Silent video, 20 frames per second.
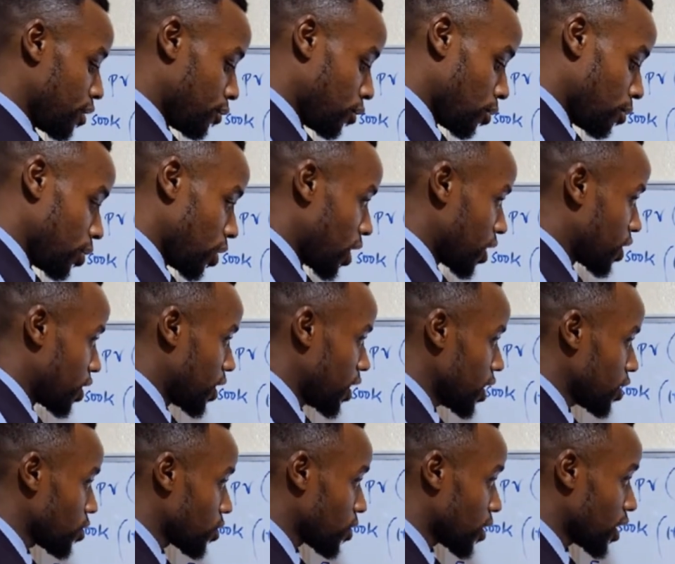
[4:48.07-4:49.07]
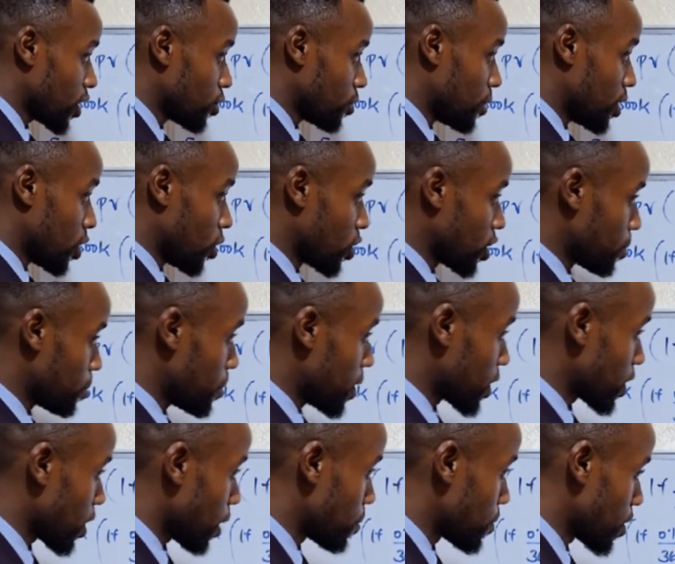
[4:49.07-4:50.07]
with the formulas here so that we may not
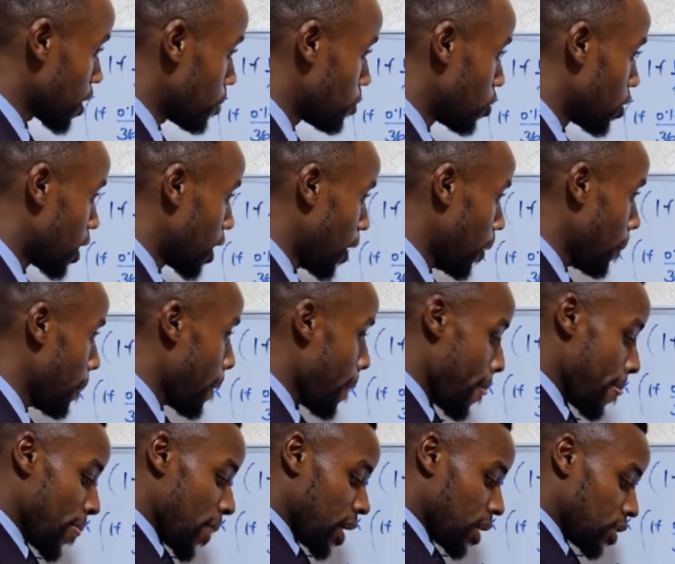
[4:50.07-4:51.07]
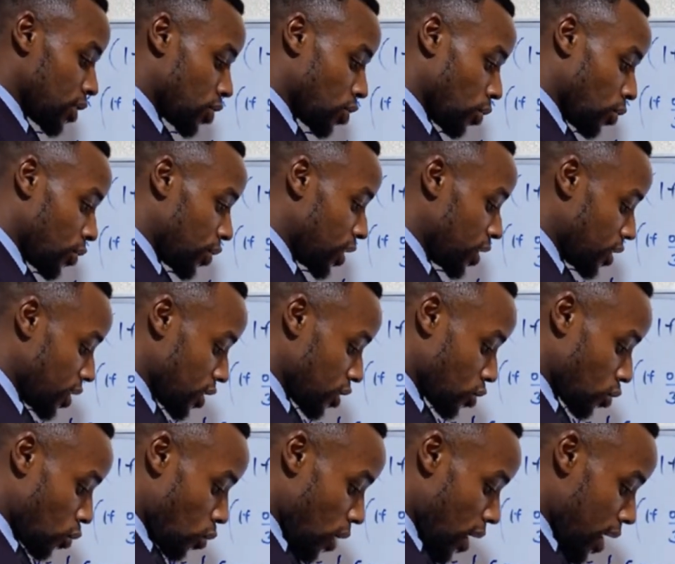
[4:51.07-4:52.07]
mess up somewhere. So this
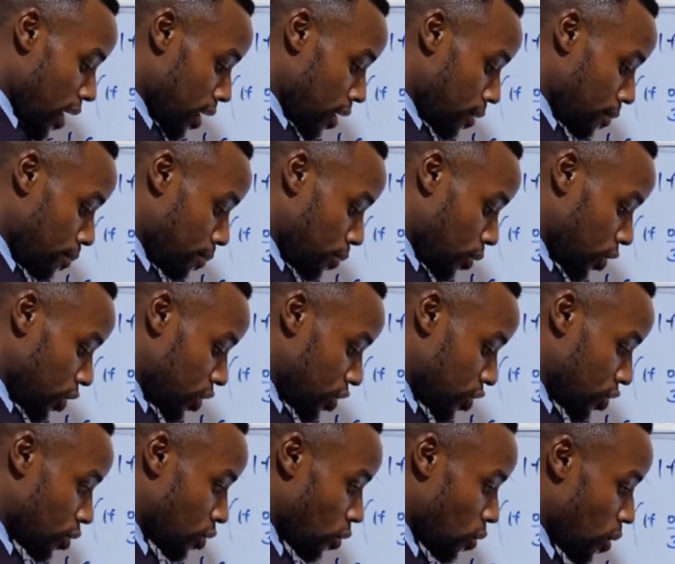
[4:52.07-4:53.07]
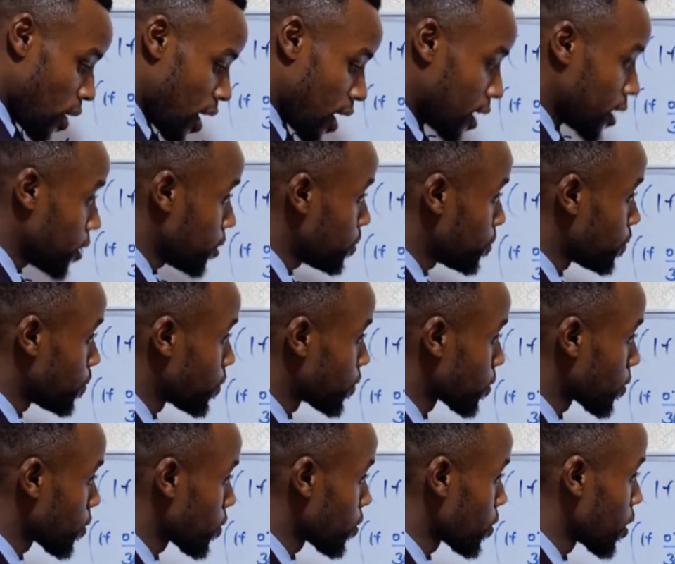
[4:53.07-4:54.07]
is 1.01.
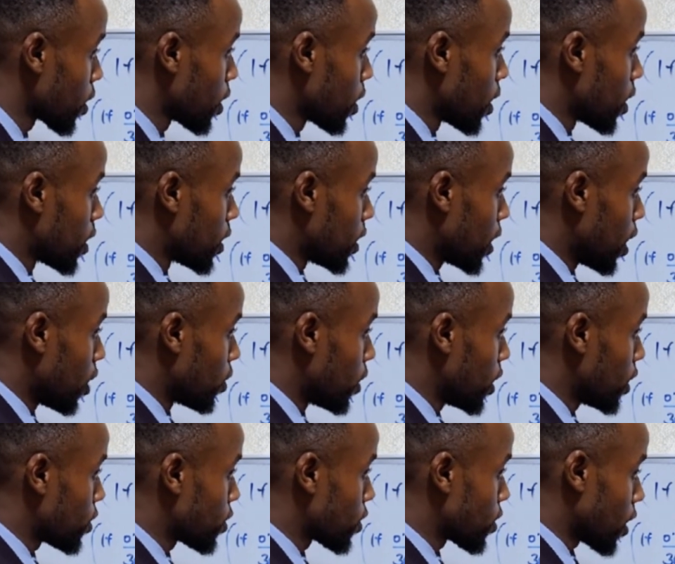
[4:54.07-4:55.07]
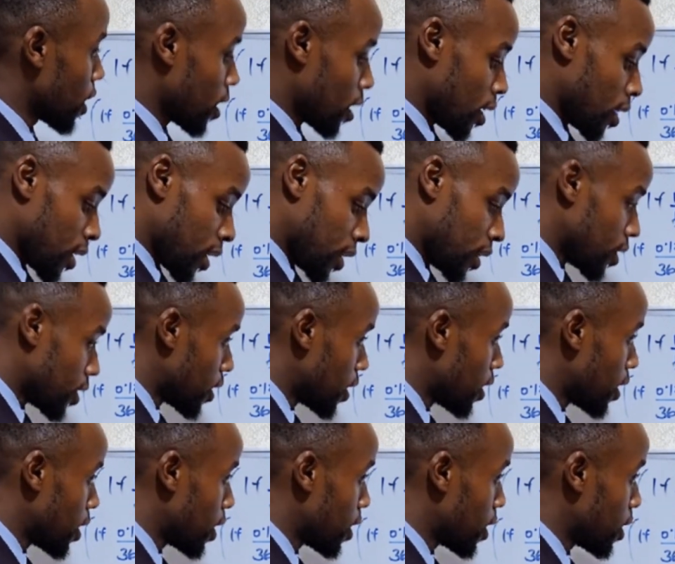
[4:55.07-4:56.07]
Now let's
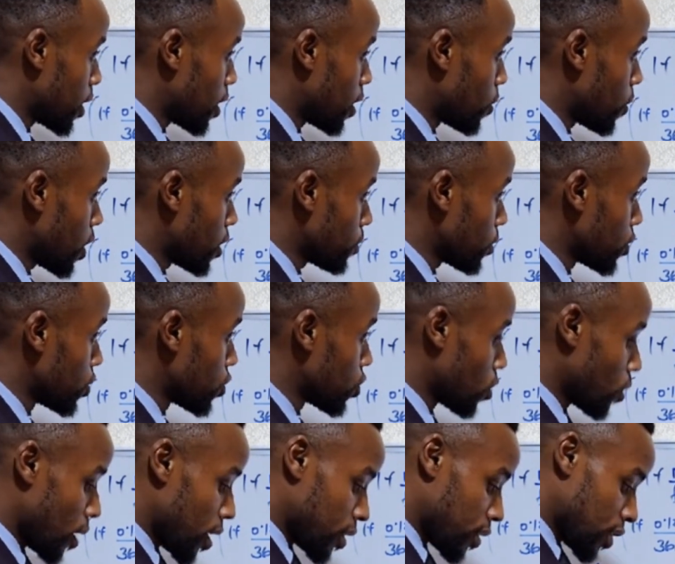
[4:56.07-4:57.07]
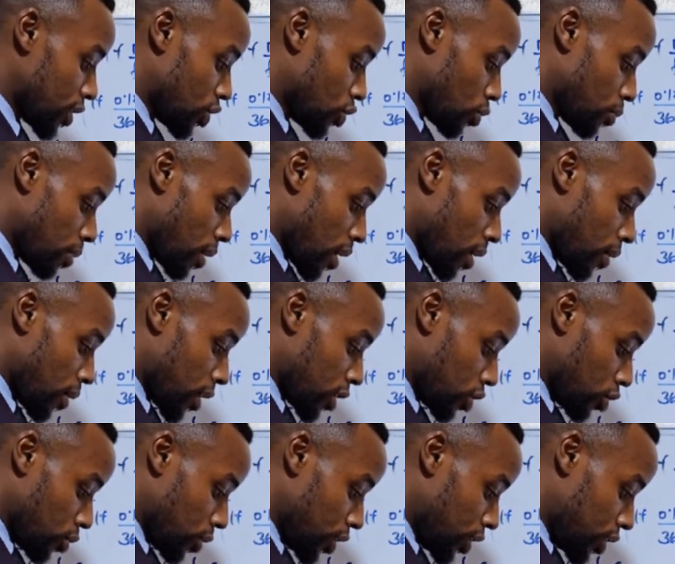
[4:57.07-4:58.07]
1.01 raised to power
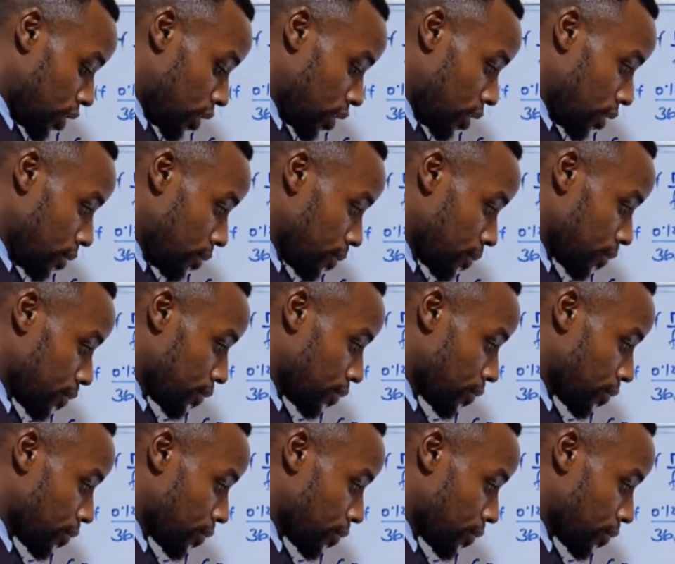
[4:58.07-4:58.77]
120.